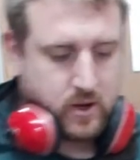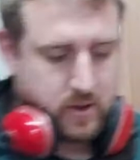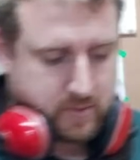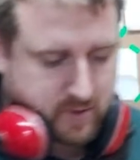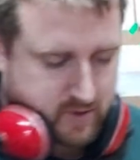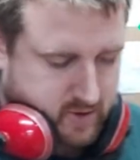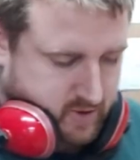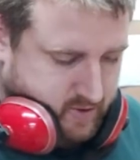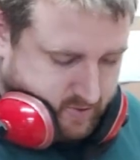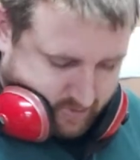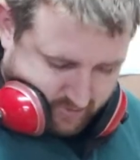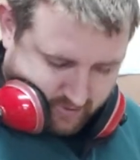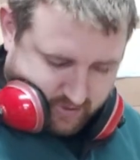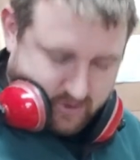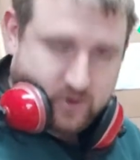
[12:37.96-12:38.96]
I'm going to
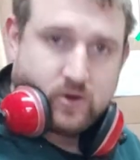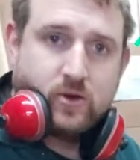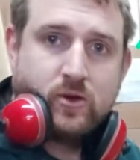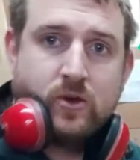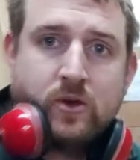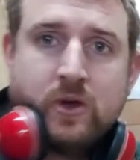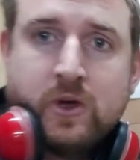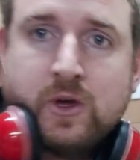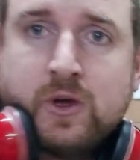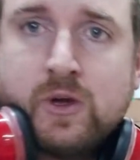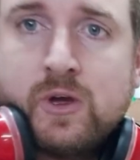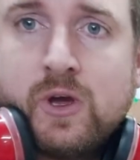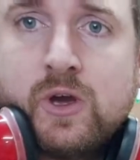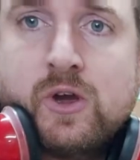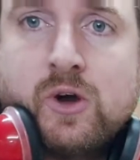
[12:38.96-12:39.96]
use
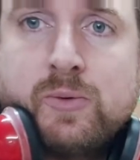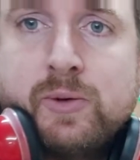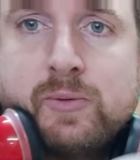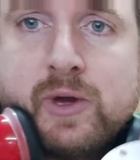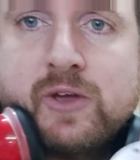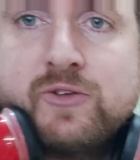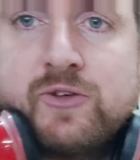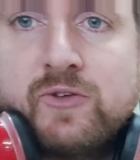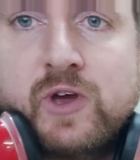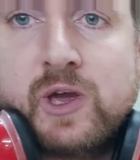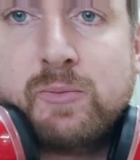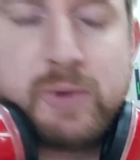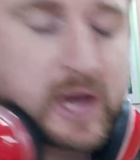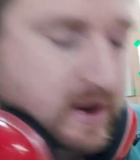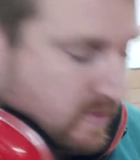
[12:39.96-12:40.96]
the copy bit, so like
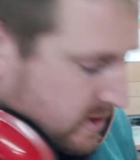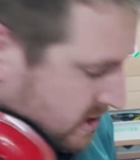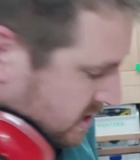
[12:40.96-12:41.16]
a bearing